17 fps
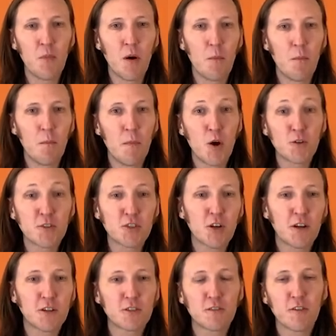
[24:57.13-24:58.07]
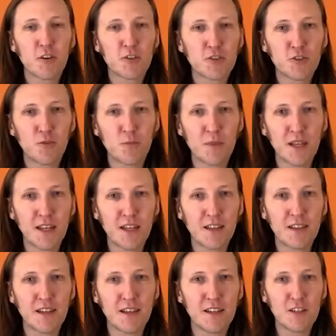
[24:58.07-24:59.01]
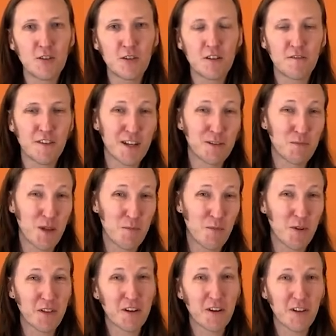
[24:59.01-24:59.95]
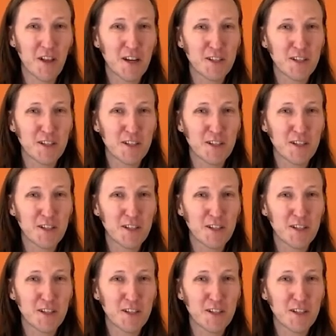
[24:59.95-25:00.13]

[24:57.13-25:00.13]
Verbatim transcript: Most controversial meaning that you can find people that are a